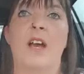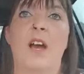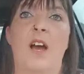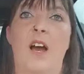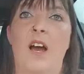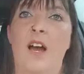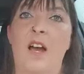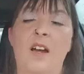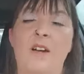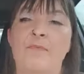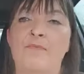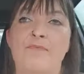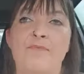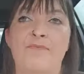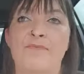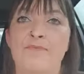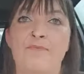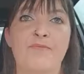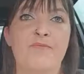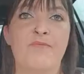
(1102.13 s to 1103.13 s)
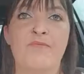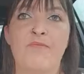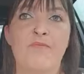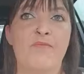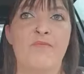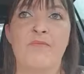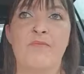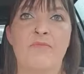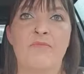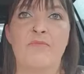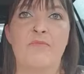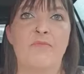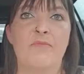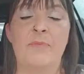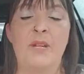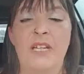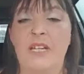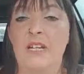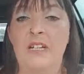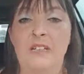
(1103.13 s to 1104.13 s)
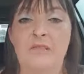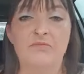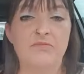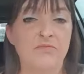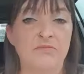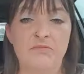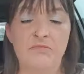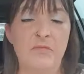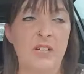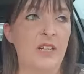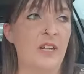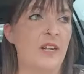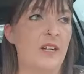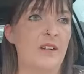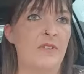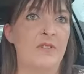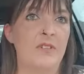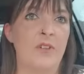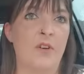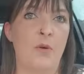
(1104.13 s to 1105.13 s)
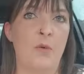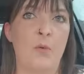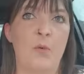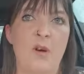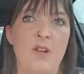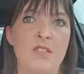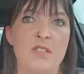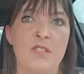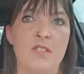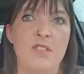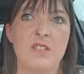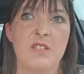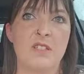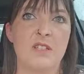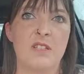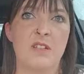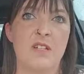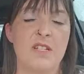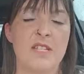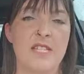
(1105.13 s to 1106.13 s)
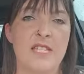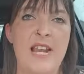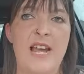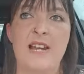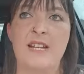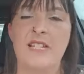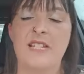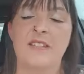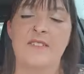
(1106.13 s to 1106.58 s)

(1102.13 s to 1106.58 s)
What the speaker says: But yeah, I have not once snacked.